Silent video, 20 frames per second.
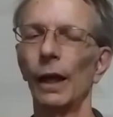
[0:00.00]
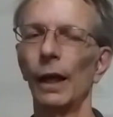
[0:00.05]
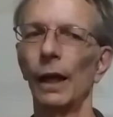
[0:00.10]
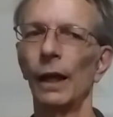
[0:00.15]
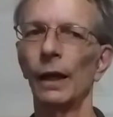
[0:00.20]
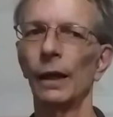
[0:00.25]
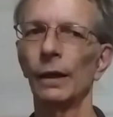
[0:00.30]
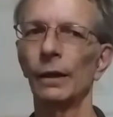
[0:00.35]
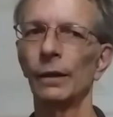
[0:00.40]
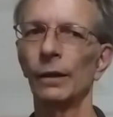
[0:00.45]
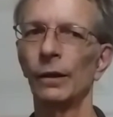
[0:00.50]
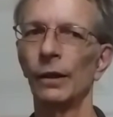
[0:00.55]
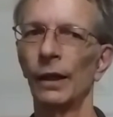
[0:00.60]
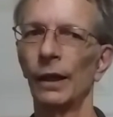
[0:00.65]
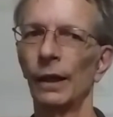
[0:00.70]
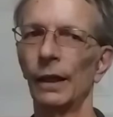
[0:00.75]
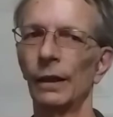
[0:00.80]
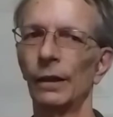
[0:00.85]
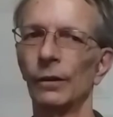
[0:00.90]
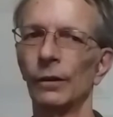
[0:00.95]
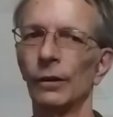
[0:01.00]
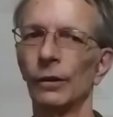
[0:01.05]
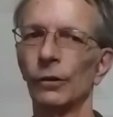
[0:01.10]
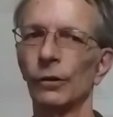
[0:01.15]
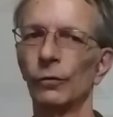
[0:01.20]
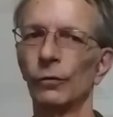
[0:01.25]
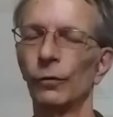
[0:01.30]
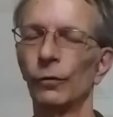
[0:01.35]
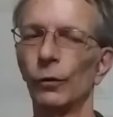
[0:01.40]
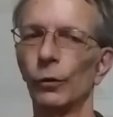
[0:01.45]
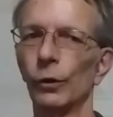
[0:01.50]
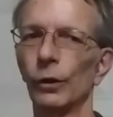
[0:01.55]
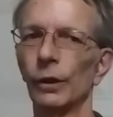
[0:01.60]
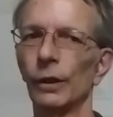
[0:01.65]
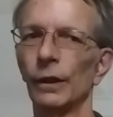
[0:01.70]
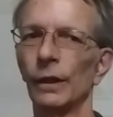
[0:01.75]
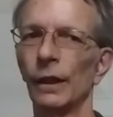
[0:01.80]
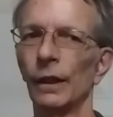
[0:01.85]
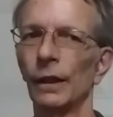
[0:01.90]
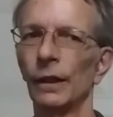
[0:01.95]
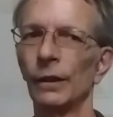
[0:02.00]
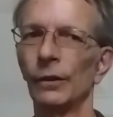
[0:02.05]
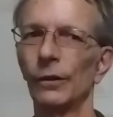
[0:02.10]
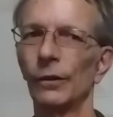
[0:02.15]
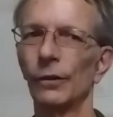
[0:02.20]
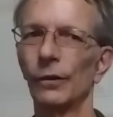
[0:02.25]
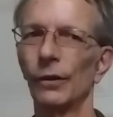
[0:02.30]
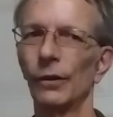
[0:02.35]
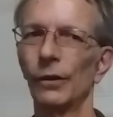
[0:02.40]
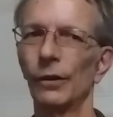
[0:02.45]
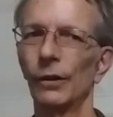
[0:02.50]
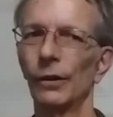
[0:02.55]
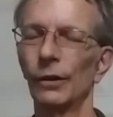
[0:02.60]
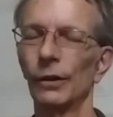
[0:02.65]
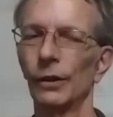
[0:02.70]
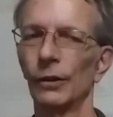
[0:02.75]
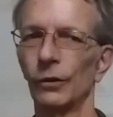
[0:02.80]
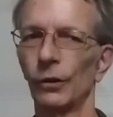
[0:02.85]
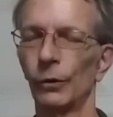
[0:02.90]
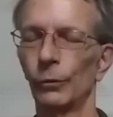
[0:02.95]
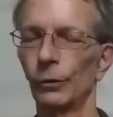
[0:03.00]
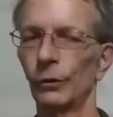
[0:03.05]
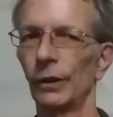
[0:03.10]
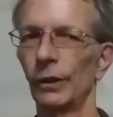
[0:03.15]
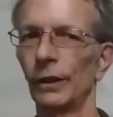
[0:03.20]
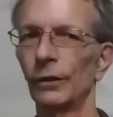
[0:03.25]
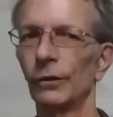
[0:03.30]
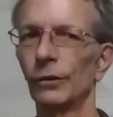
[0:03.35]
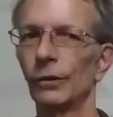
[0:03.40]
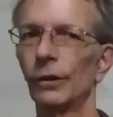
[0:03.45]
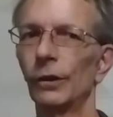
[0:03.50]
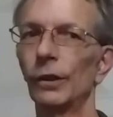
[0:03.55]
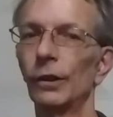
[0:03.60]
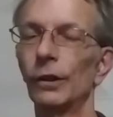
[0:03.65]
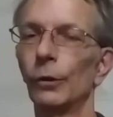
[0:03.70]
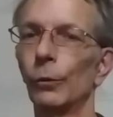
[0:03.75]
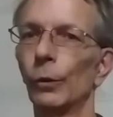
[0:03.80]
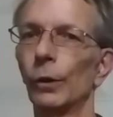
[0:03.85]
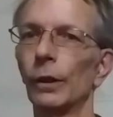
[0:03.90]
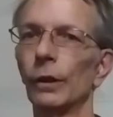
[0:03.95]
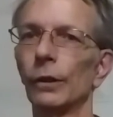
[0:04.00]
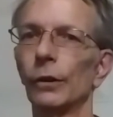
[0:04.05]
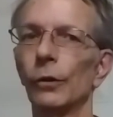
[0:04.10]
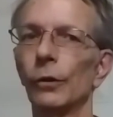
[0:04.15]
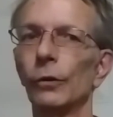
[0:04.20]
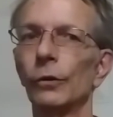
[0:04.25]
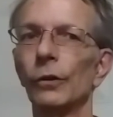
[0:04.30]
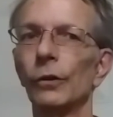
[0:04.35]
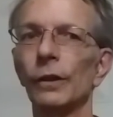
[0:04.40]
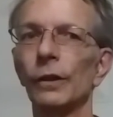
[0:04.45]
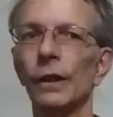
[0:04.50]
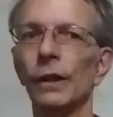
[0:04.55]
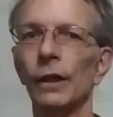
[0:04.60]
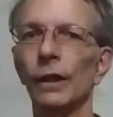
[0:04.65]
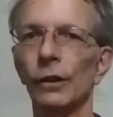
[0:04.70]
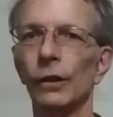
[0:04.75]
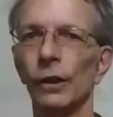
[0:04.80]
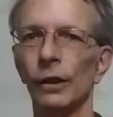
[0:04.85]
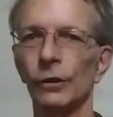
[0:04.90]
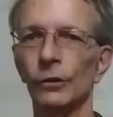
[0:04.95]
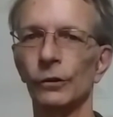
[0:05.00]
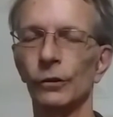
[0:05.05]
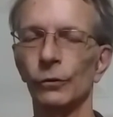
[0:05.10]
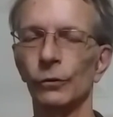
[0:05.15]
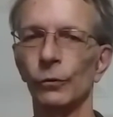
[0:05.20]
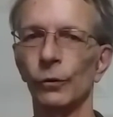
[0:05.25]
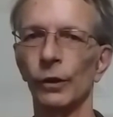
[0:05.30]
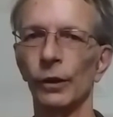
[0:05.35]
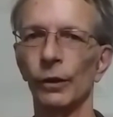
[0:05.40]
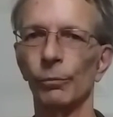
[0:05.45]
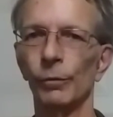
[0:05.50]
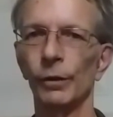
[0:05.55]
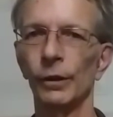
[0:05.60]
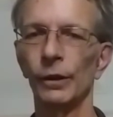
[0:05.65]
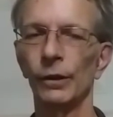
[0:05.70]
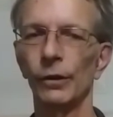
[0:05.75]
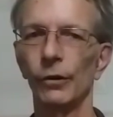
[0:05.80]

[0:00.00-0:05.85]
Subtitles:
And Dad and Uncle Ford and I, because I was asked, you want to go to the car auction with me?